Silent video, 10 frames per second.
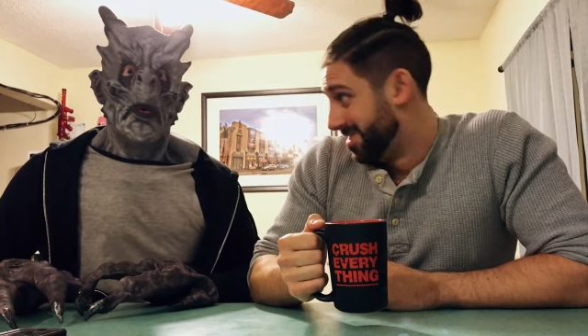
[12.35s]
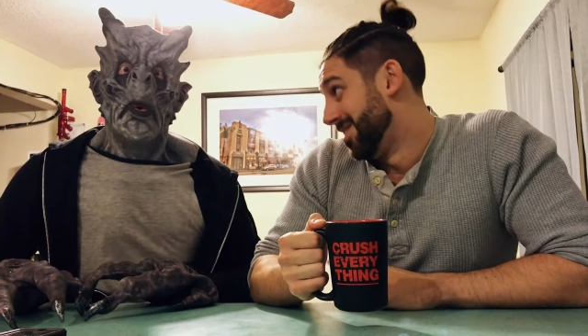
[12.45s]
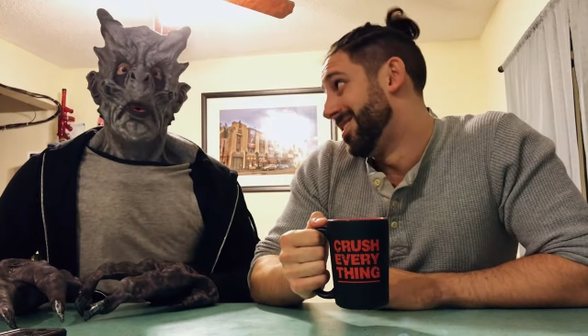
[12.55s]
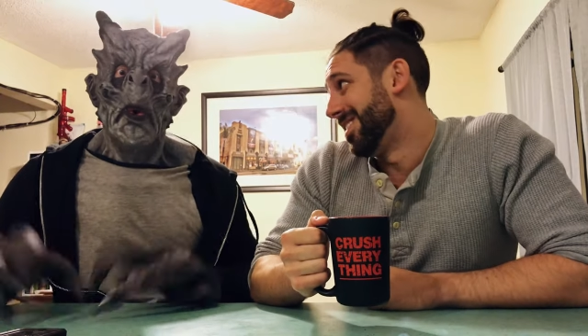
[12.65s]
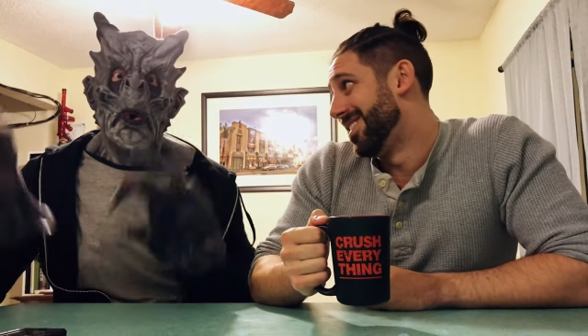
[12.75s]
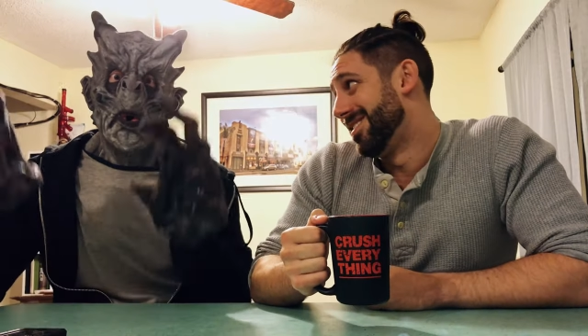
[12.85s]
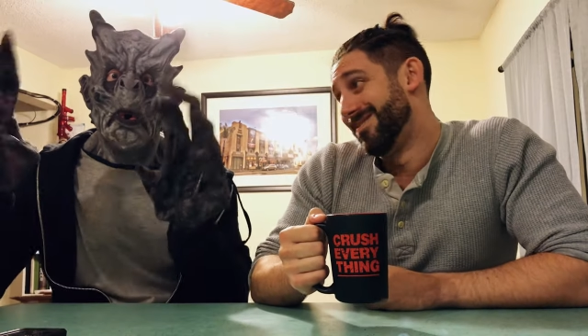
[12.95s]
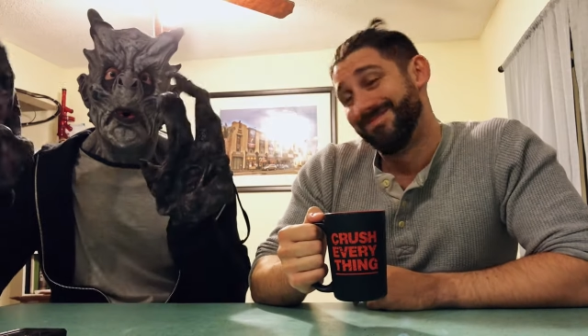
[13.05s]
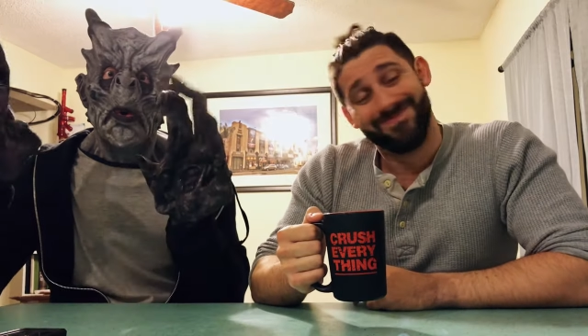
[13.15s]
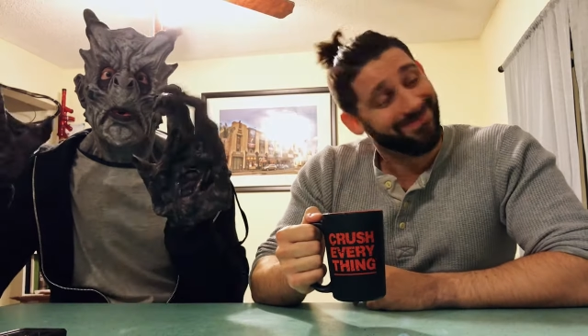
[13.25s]

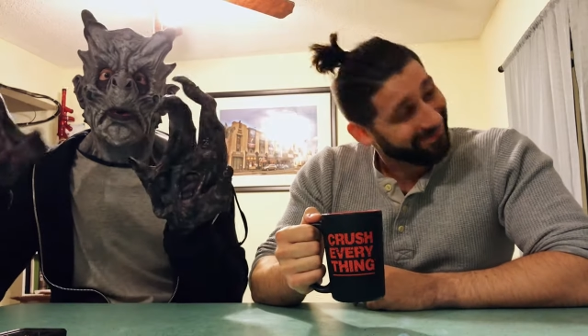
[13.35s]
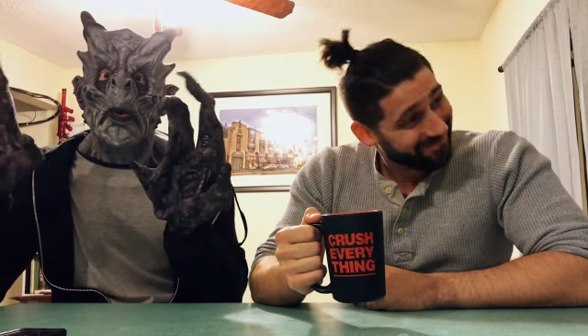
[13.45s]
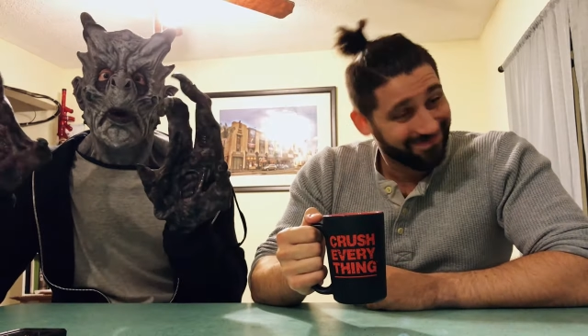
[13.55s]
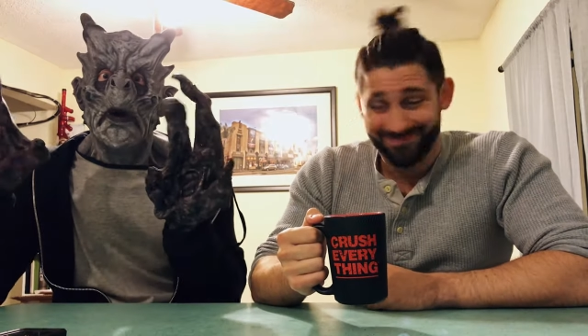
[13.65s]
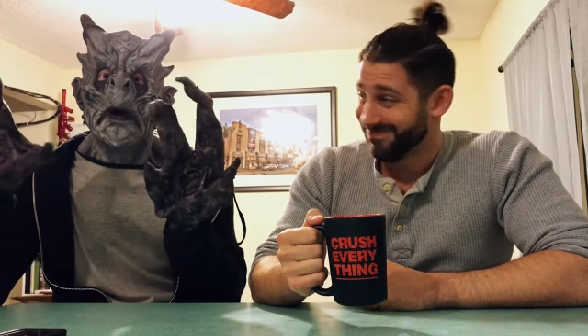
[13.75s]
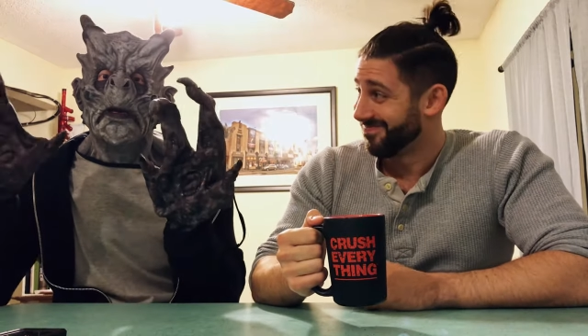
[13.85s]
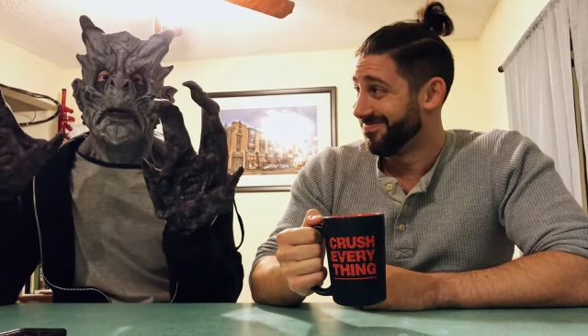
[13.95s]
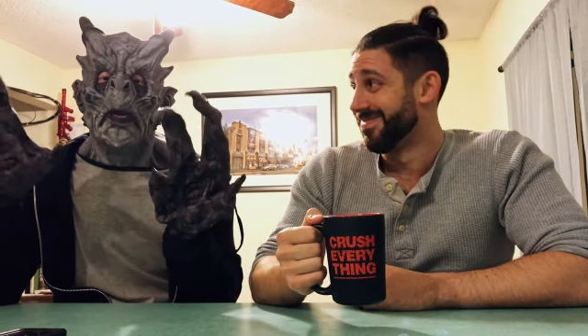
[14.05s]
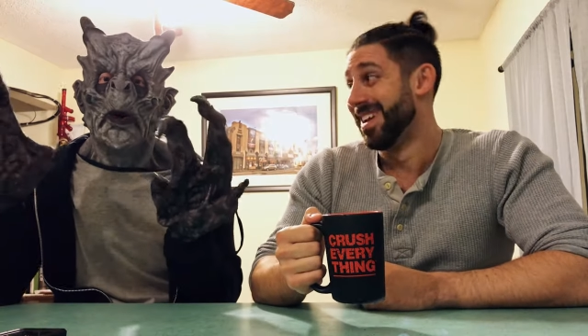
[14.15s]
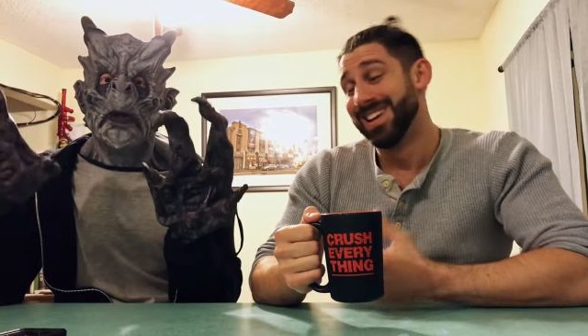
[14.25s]
Whoa, twist, what's
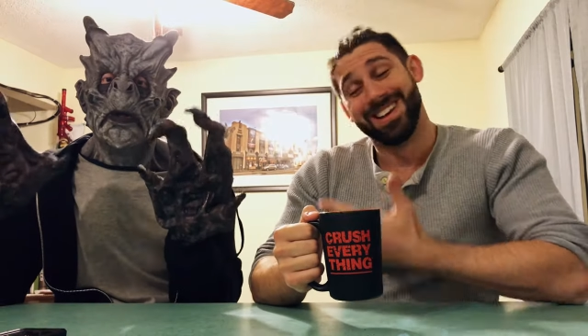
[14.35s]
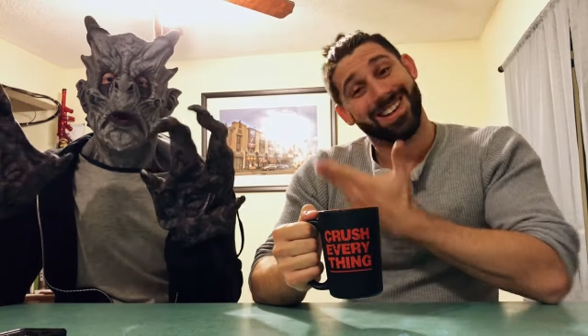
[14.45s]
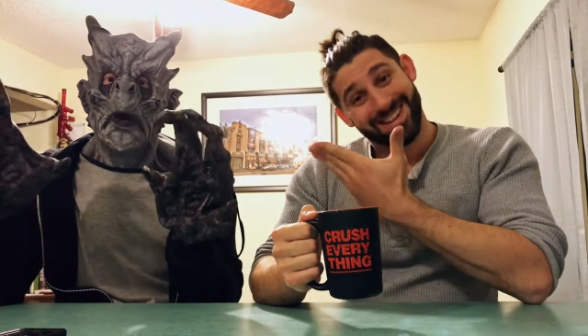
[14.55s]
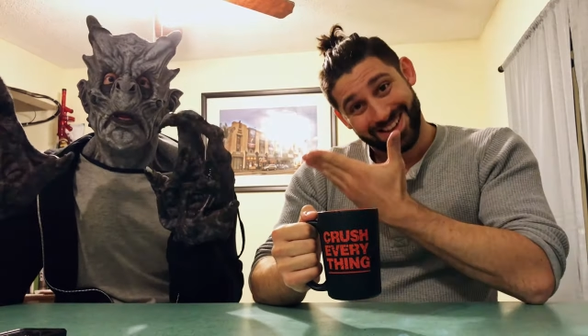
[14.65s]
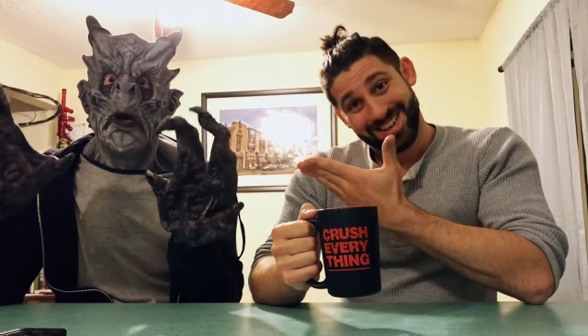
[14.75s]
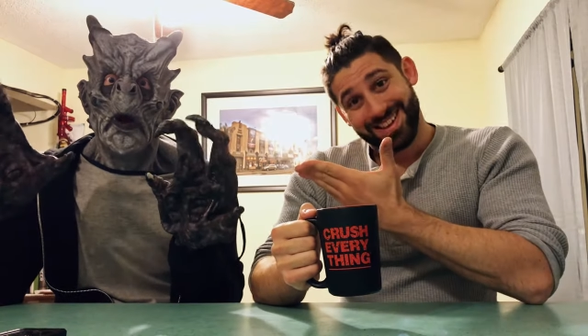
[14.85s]
it gonna be?